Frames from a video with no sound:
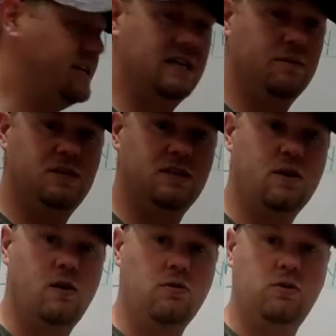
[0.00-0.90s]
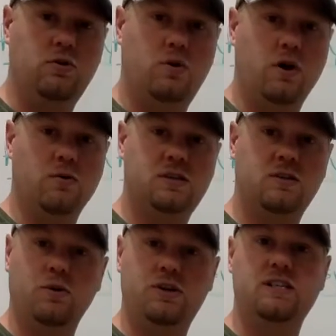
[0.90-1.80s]
substance called
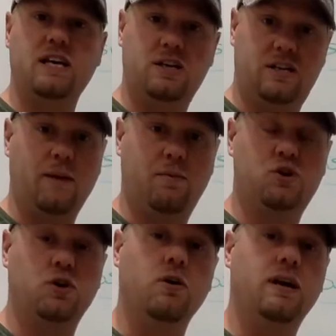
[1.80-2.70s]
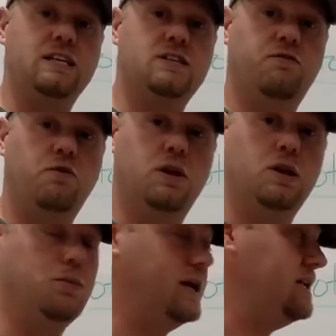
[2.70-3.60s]
glucose, which is a type of sugar, and that's the food
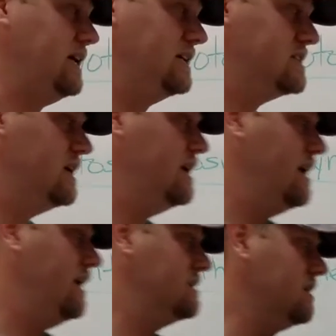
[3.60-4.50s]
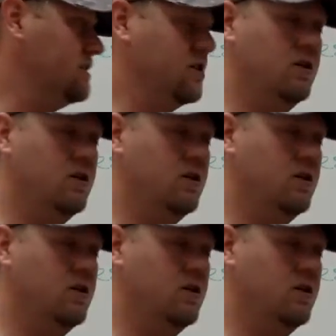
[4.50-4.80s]
the plant eats. And it's also